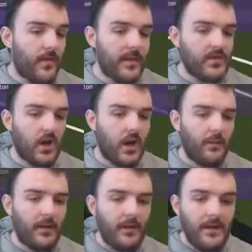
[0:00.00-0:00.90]
the
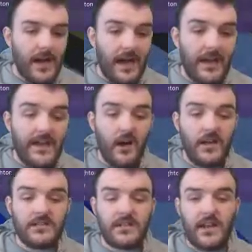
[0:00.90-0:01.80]
top, and
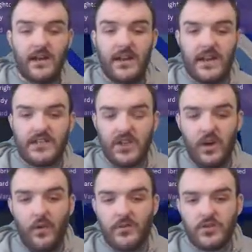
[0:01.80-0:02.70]
nicely done there.
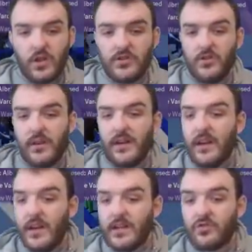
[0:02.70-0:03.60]
Chilwell's onto it,
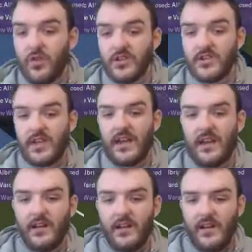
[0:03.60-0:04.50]
he's crossed it
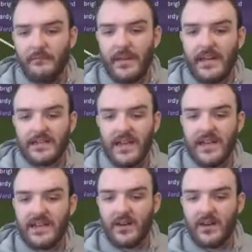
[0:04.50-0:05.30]
in, but it gets headed